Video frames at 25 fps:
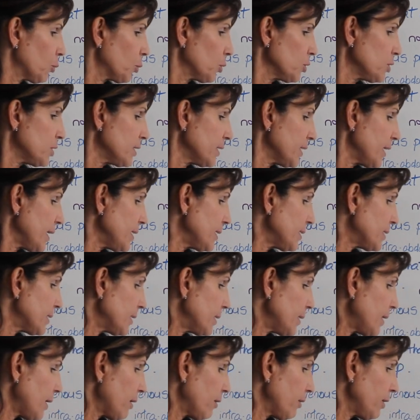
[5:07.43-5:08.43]
Worst case
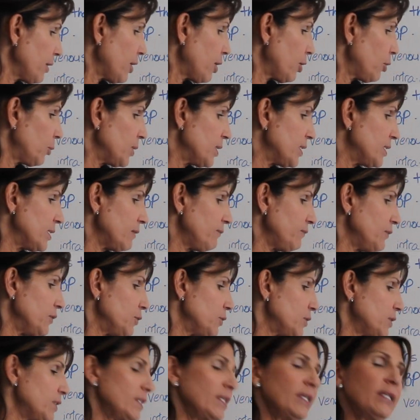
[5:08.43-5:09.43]
scenario is if
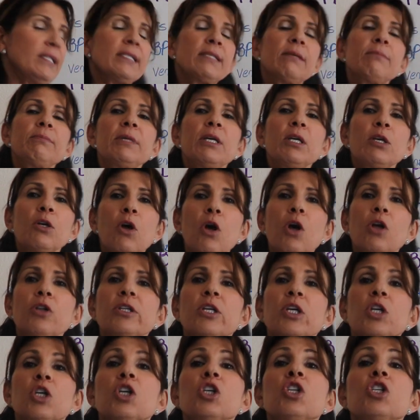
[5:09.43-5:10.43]
you see something
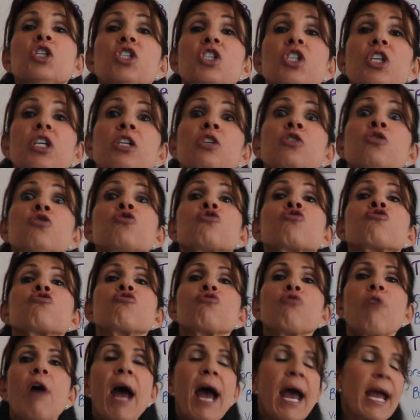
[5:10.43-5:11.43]
called the Cushing's
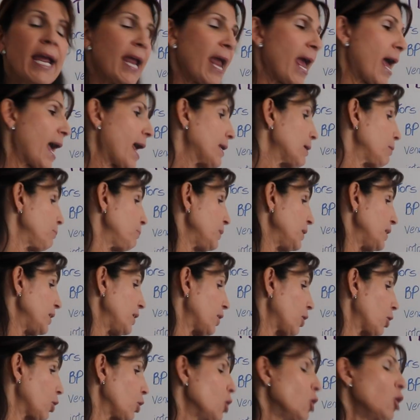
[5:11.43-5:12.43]
triad
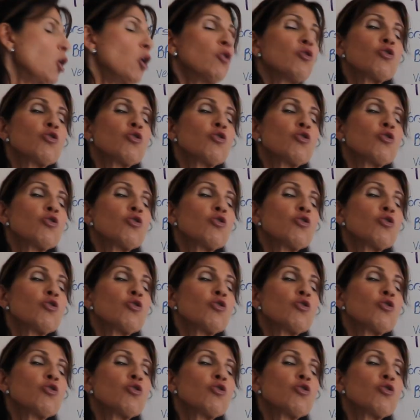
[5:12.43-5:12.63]
appear.